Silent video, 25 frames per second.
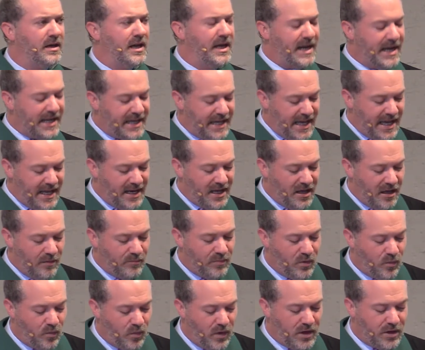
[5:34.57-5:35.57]
And I can't
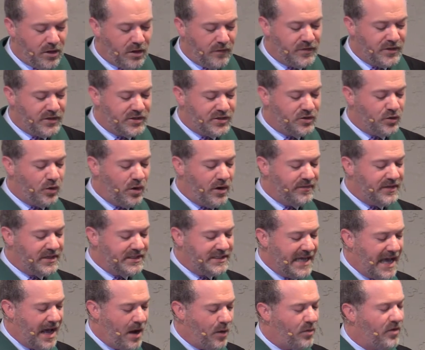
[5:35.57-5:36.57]
help but wonder if the story of
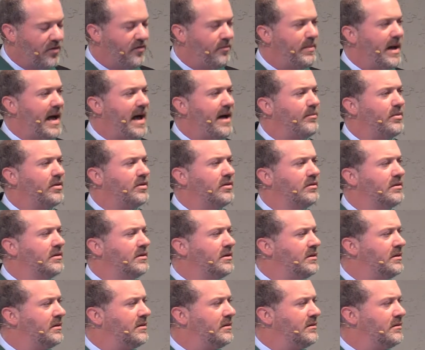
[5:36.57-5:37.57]
the Tower of Babel
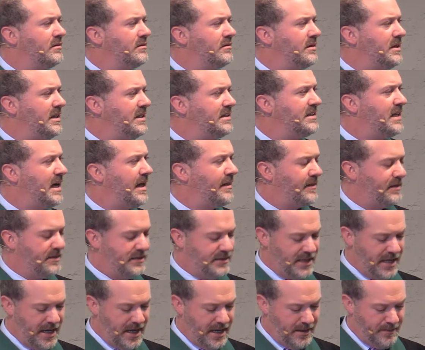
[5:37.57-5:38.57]
is not the
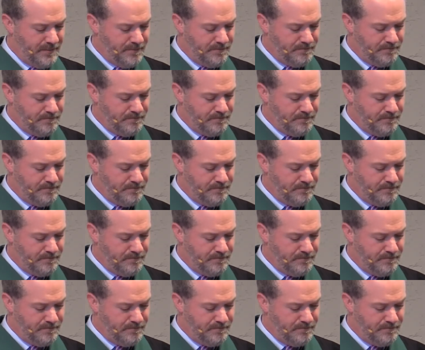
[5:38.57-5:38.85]
same.